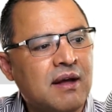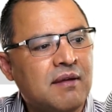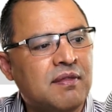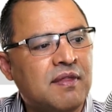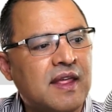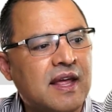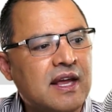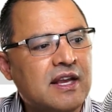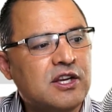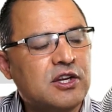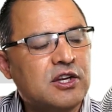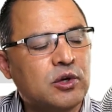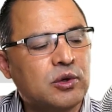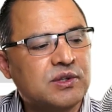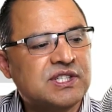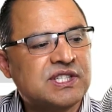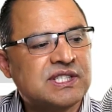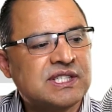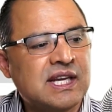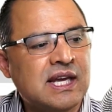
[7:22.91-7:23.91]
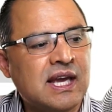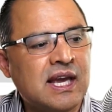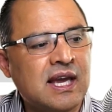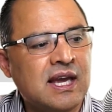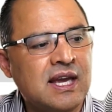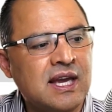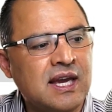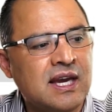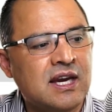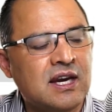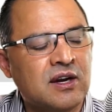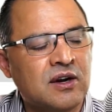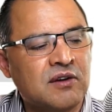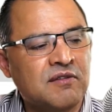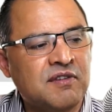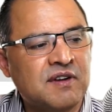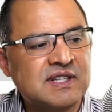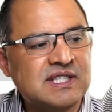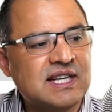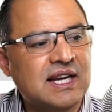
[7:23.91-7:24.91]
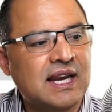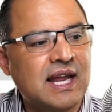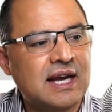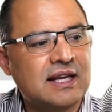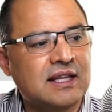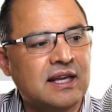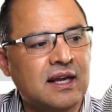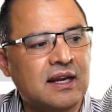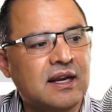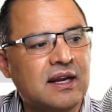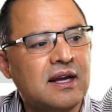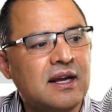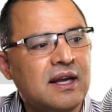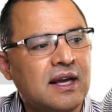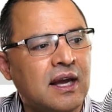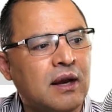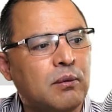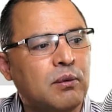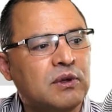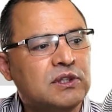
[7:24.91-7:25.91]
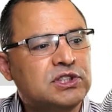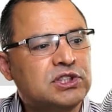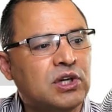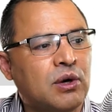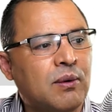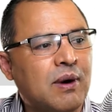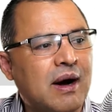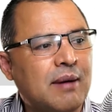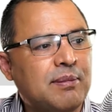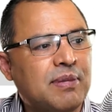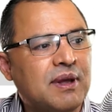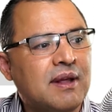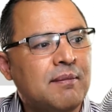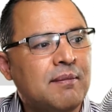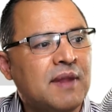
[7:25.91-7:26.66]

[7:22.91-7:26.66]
then you'll see here, if it's connected, it will show up.